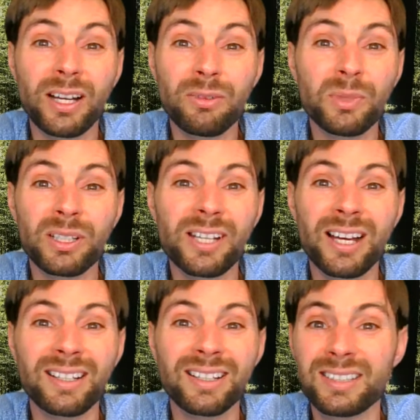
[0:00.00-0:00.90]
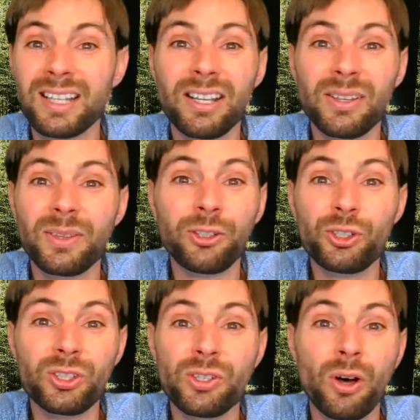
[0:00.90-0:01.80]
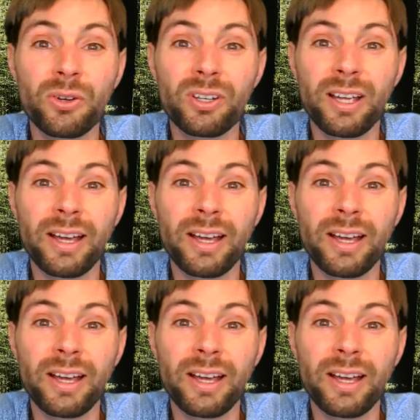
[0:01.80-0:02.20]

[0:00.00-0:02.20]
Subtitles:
government targets, they're just not